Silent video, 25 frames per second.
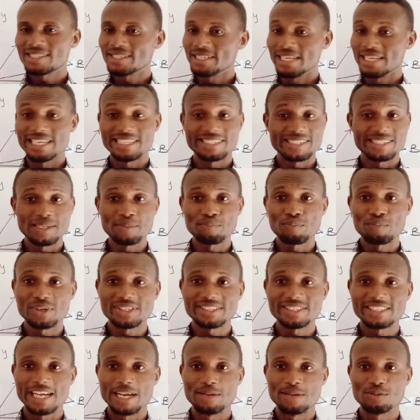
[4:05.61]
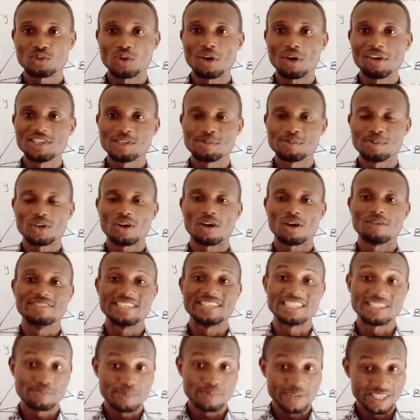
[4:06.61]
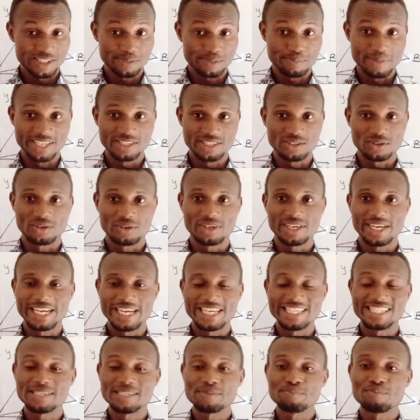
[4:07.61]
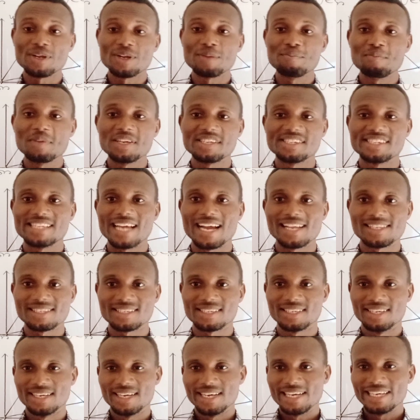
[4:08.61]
in simple terms, when we speak of displacement, okay, it simply means that